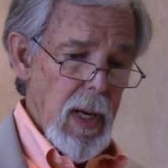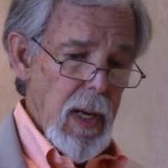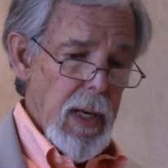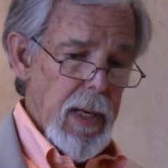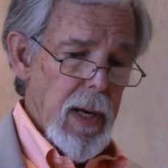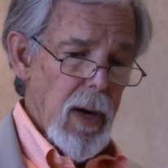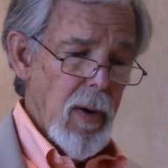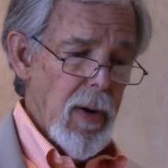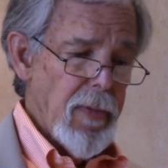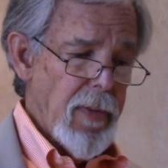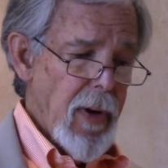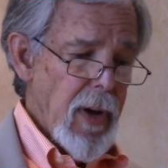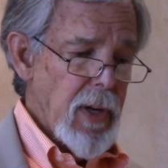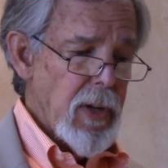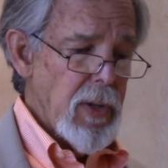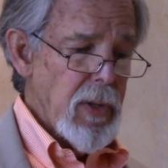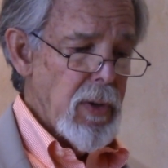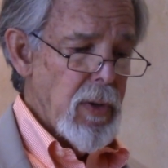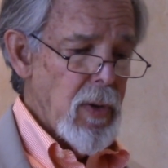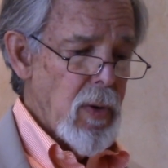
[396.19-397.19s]
Now, if I
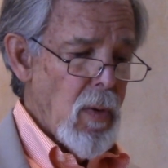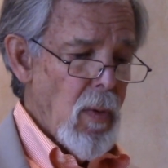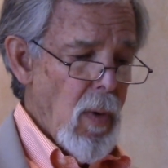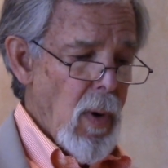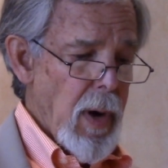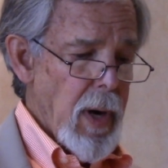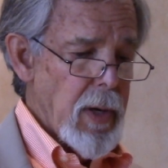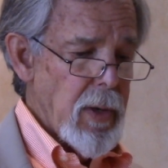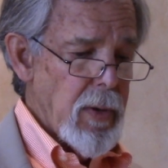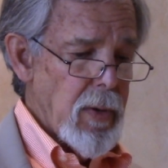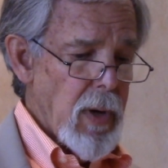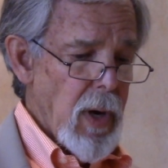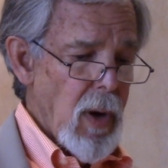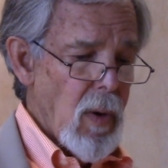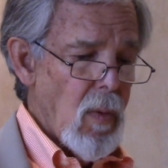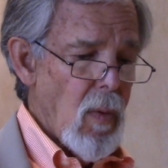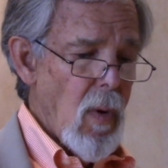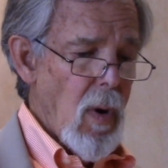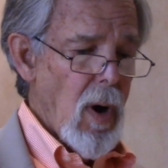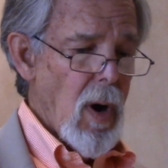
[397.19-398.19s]
do what I do not
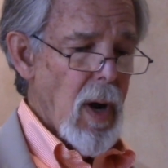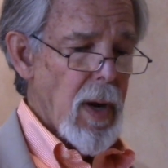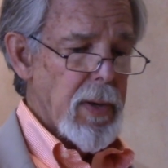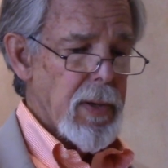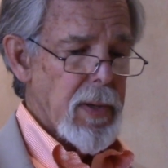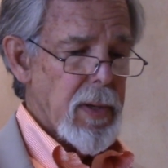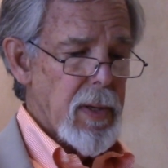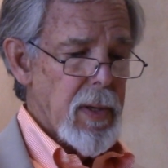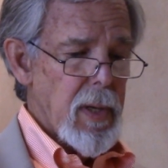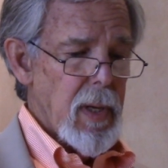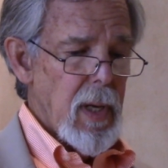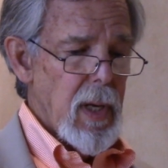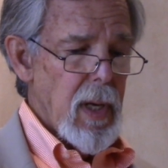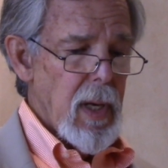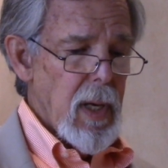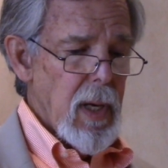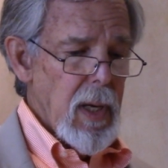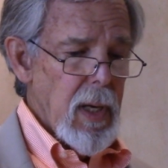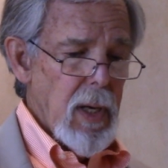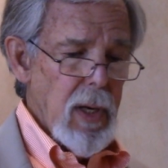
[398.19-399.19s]
want,
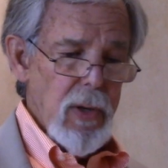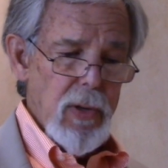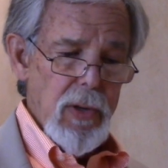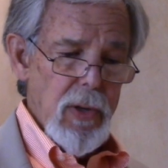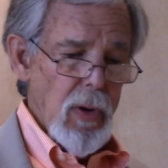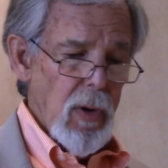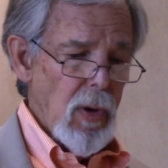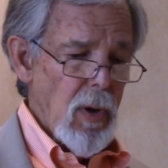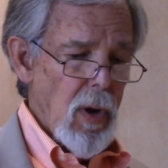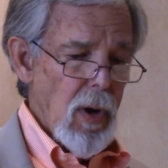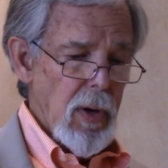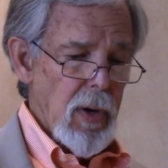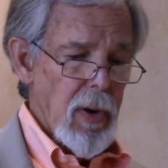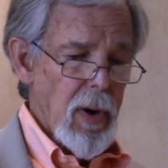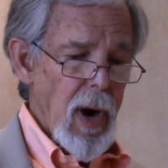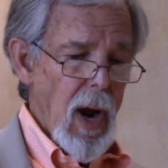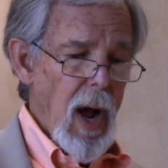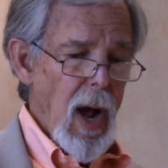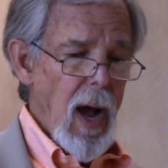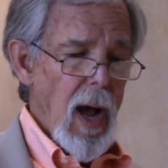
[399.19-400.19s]
it is no longer
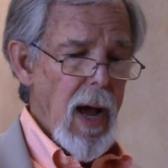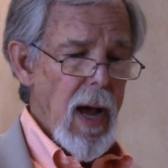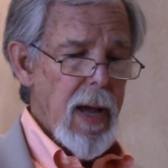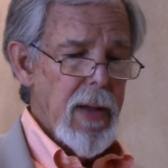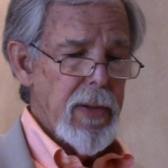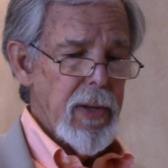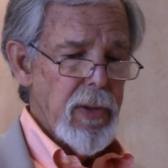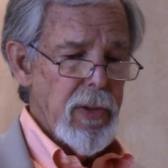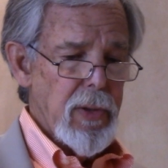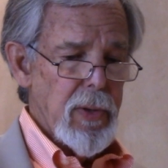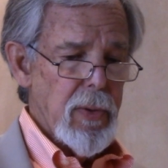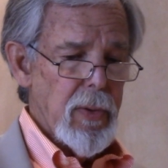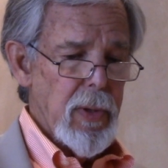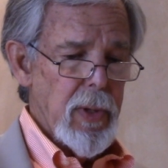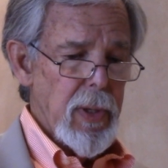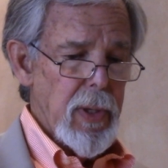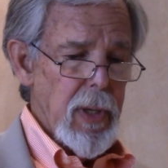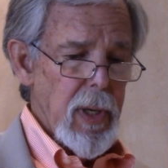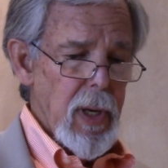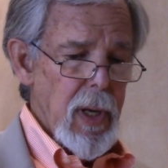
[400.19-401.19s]
I that do
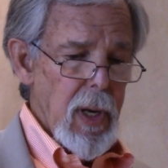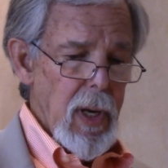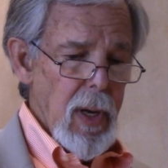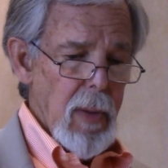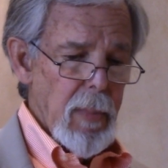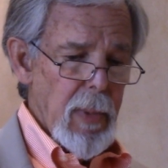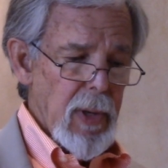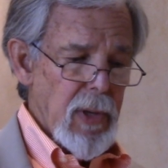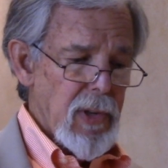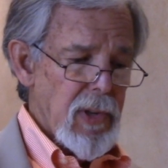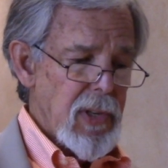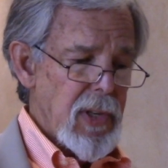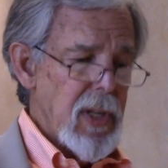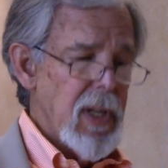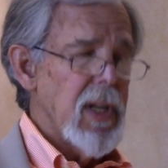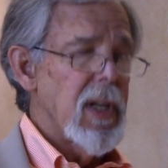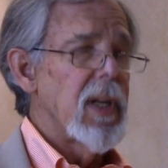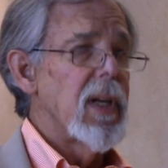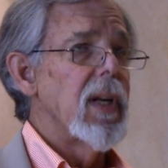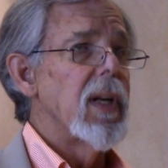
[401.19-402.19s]
it, but
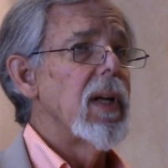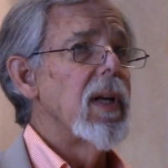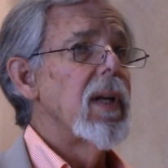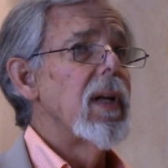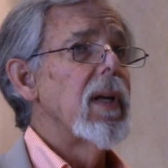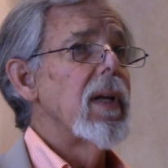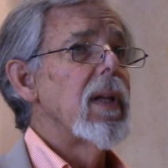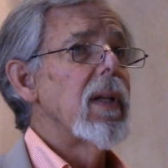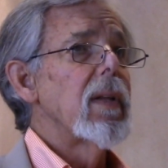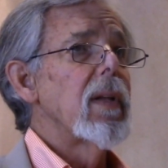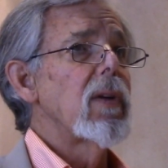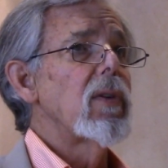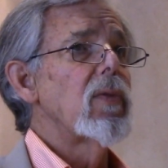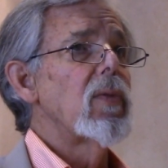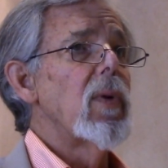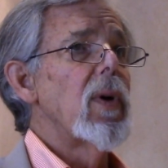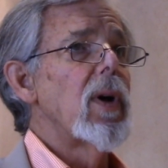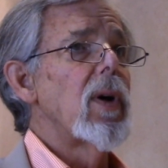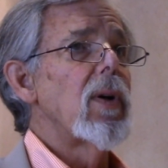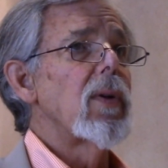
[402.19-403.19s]
sin that
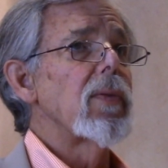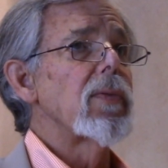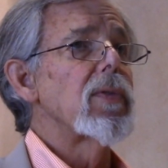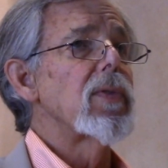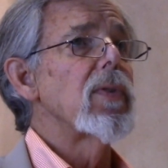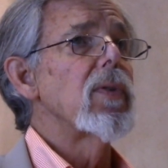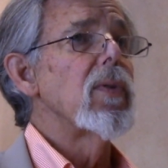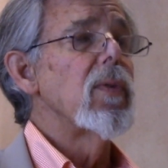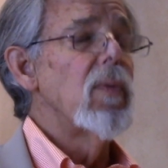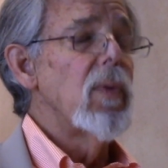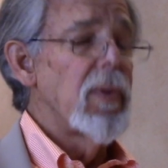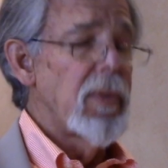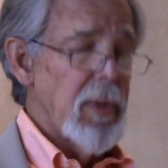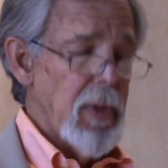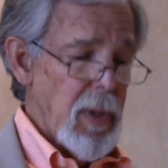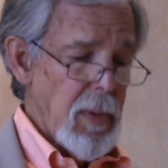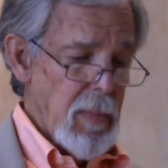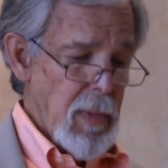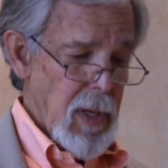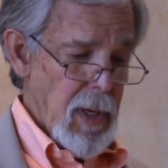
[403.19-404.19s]
dwells
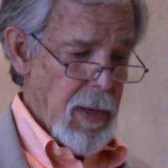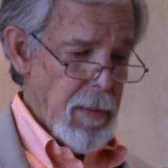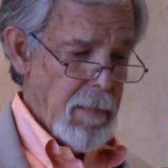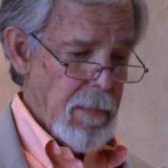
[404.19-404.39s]
within me.